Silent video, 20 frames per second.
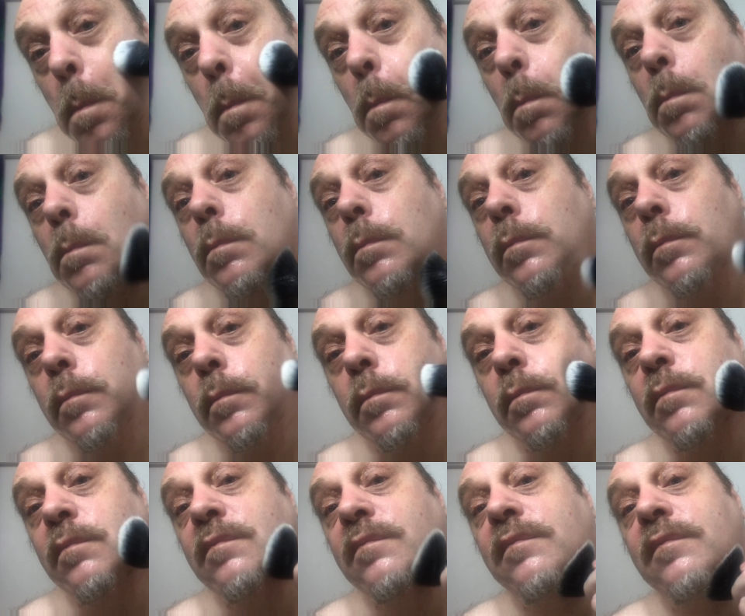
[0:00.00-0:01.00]

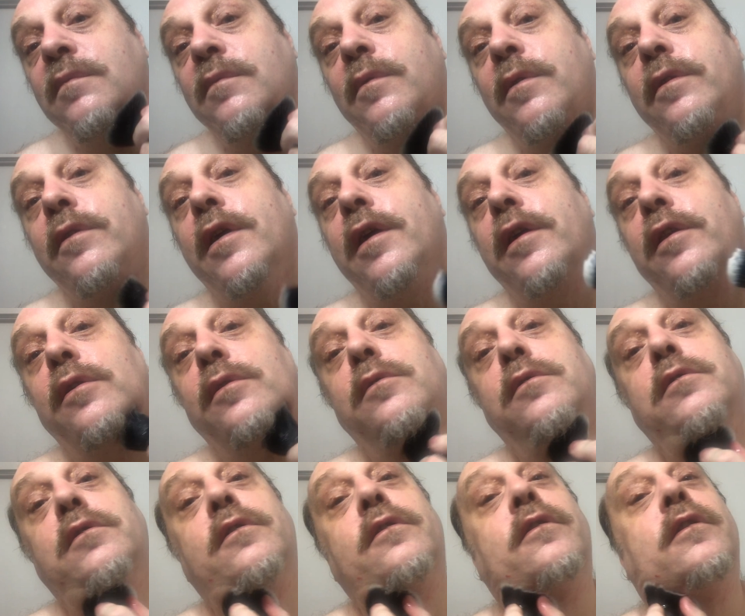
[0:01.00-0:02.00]
I
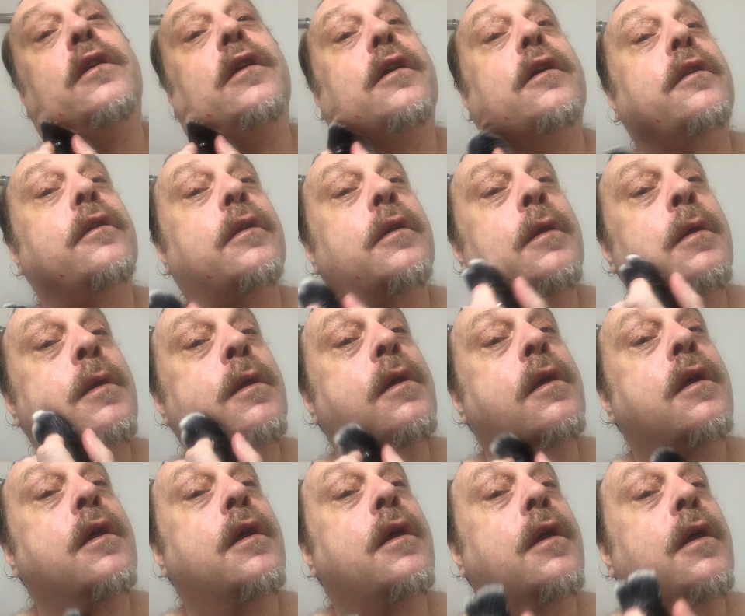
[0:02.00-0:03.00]
don't see it.
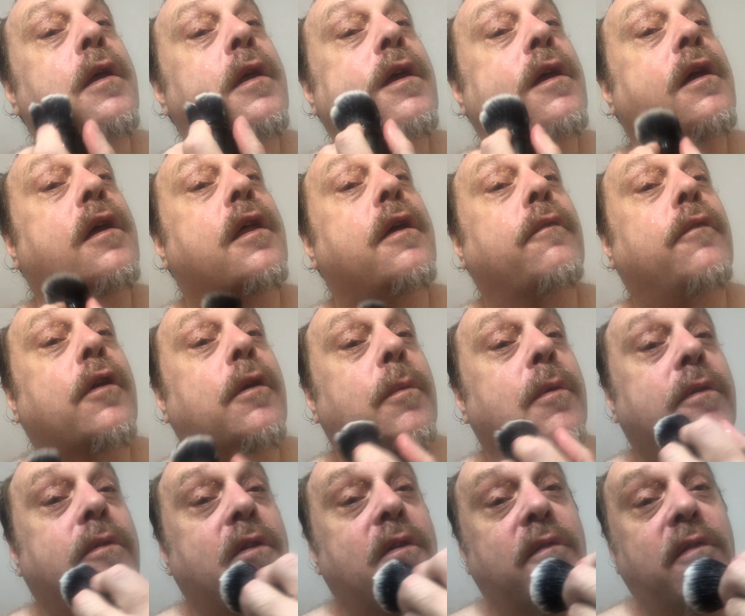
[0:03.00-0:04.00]
And I cut
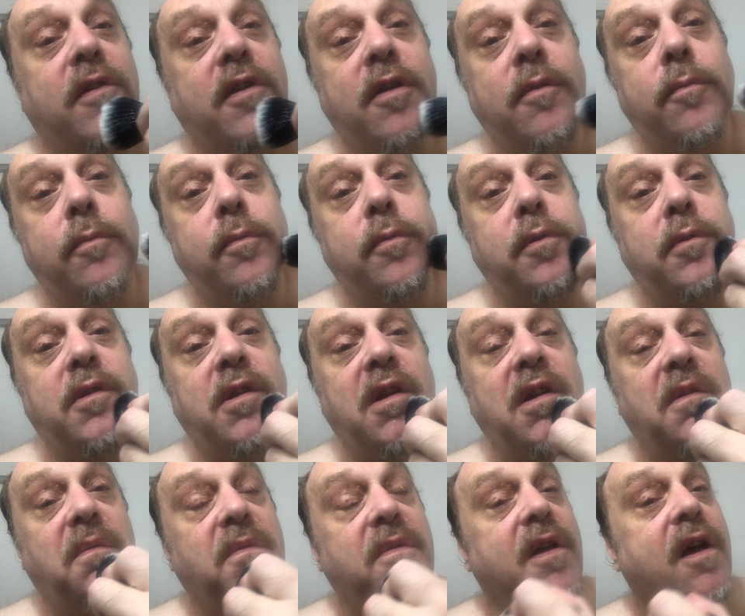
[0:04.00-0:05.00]
myself a couple more
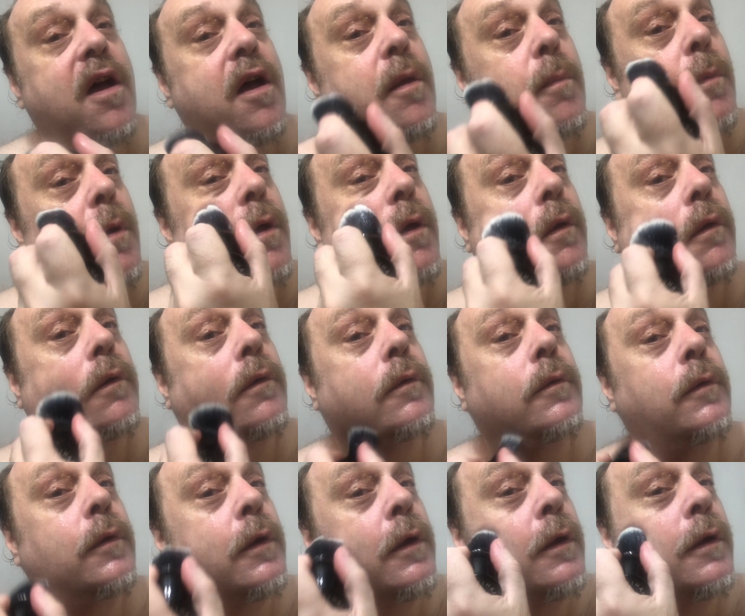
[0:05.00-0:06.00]
times. I might,
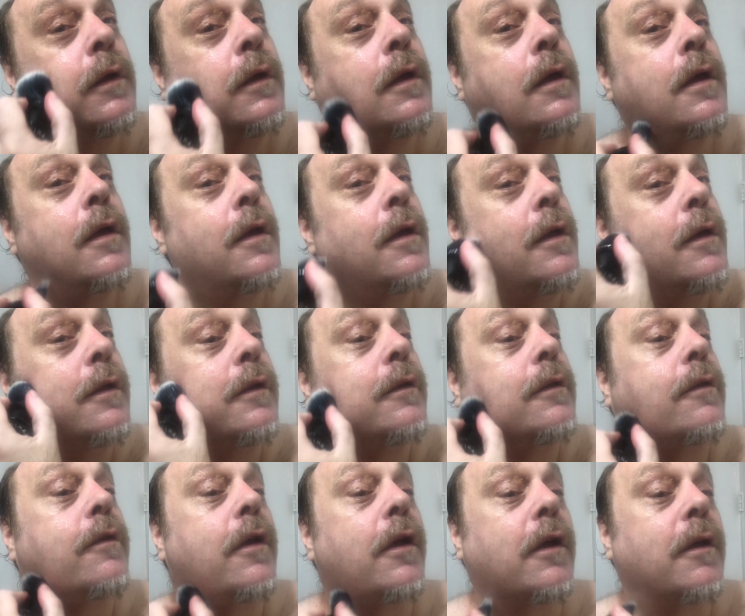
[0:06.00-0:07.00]

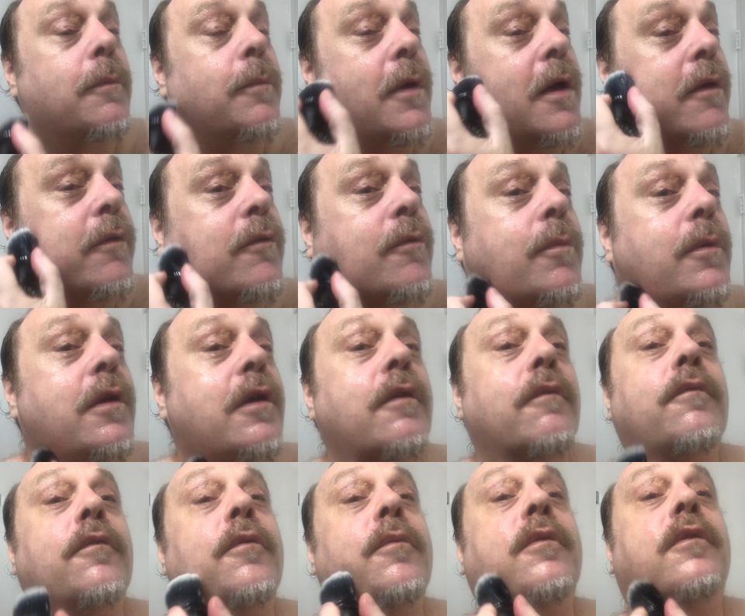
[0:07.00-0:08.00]
second pass will be it
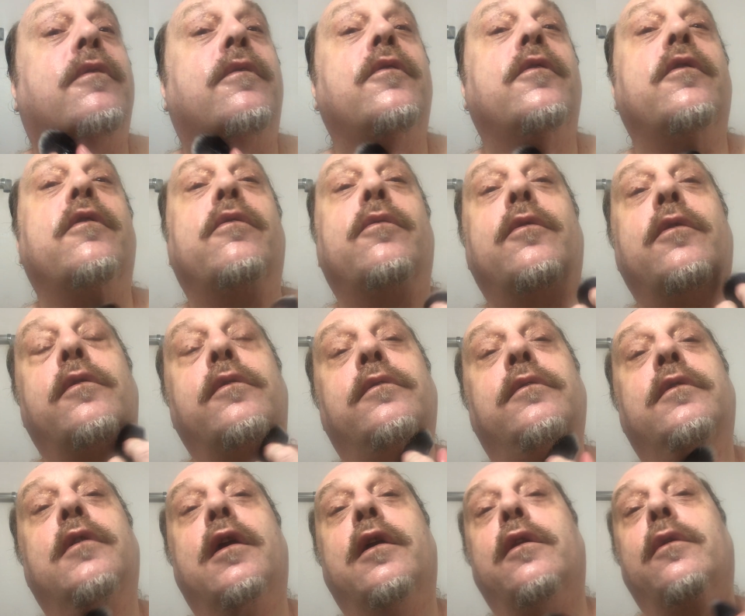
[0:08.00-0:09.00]
for this one.
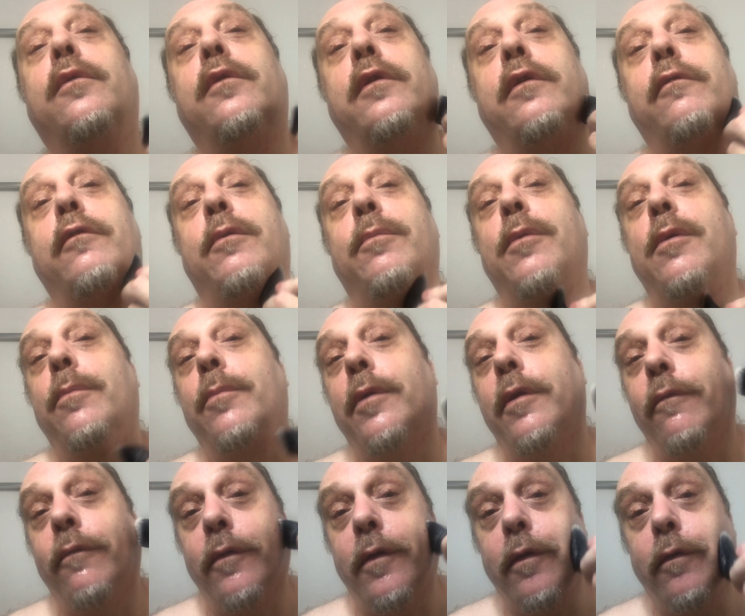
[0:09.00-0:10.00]
I don't want to rub up
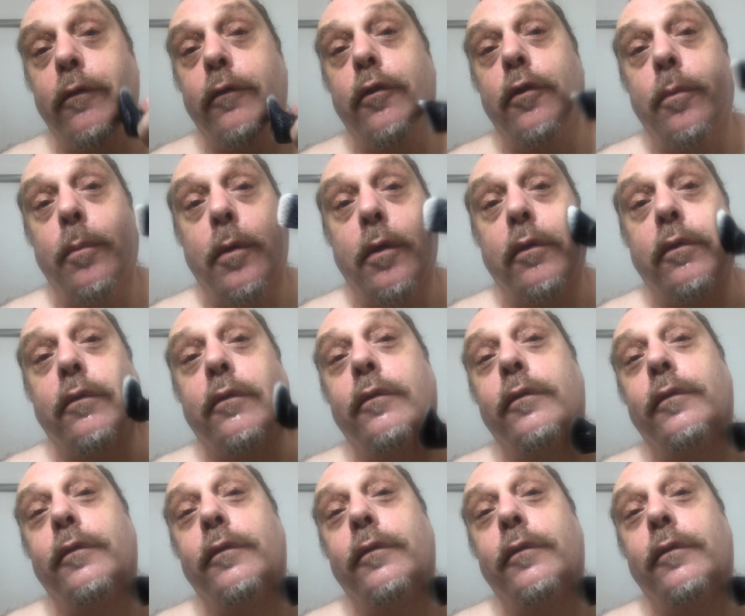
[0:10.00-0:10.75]
my face too much.